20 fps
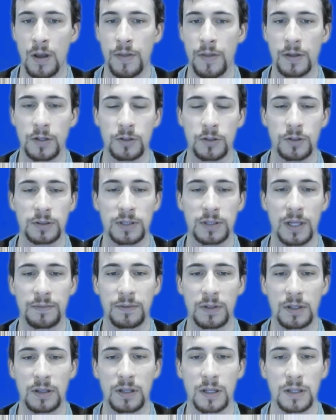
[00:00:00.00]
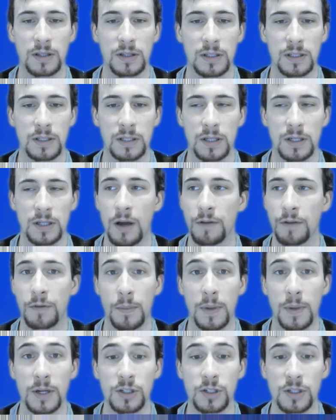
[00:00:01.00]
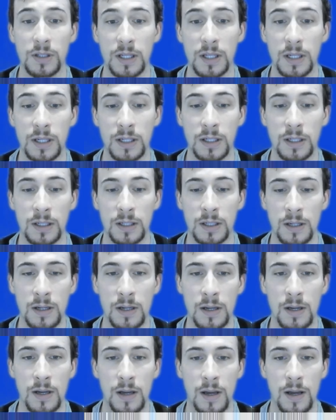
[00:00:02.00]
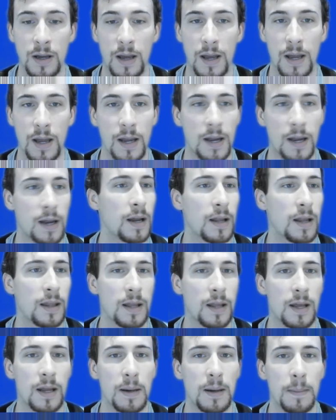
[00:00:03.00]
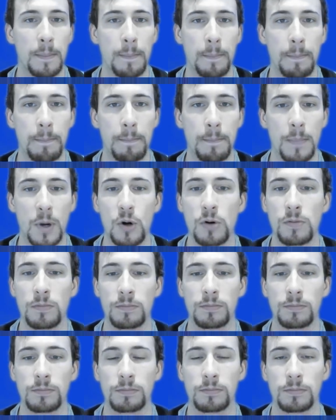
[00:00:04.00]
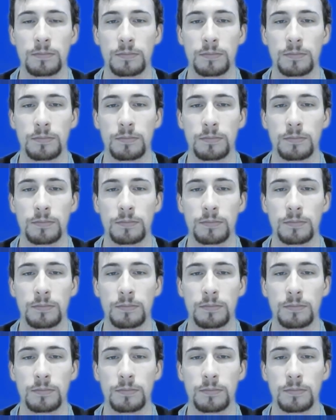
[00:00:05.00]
And then you just have to click the confirmation link, and then boom,